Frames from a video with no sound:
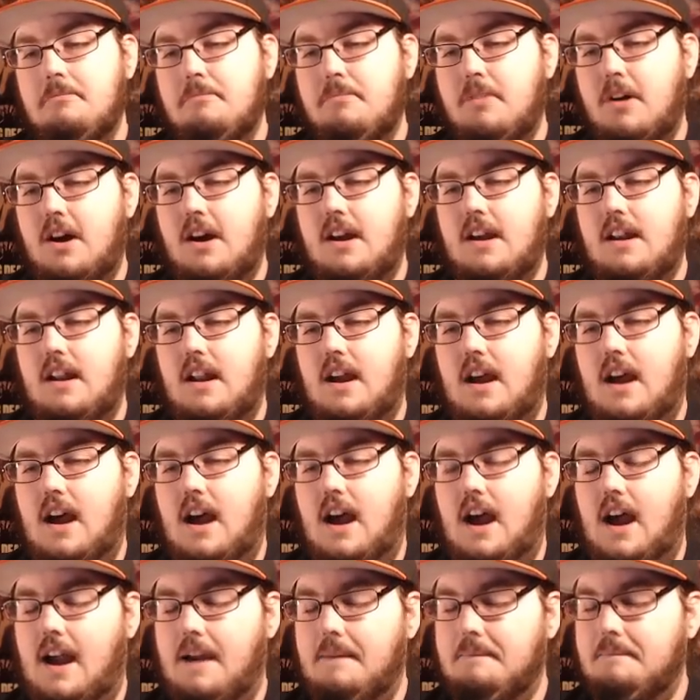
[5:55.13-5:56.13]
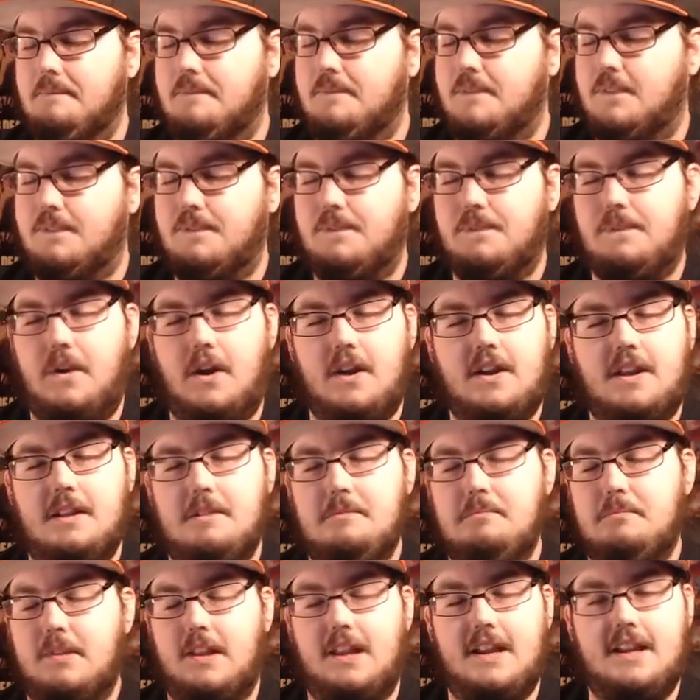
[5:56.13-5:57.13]
but I'm
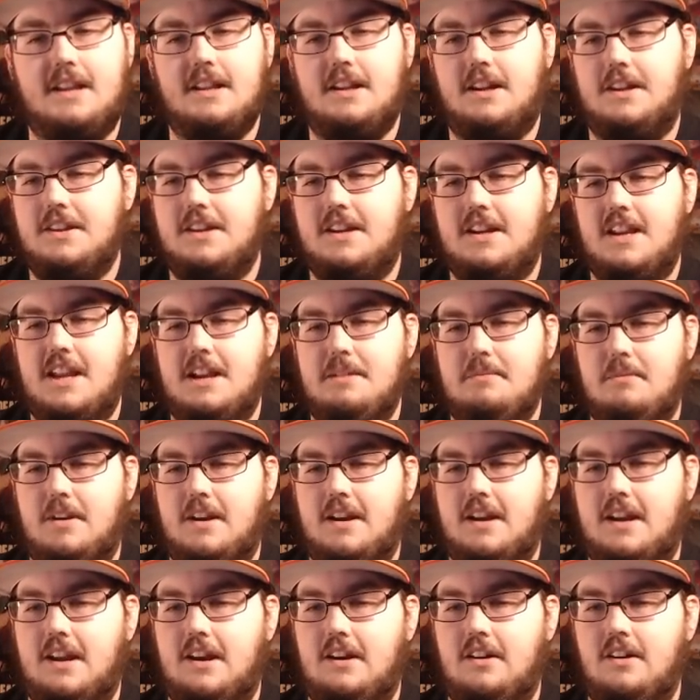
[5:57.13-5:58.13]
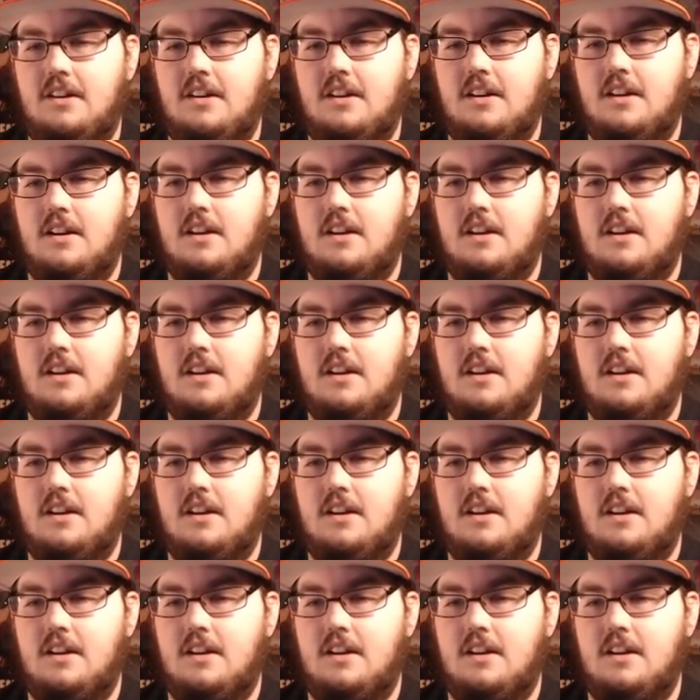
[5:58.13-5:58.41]
fucking blanking on the name right here.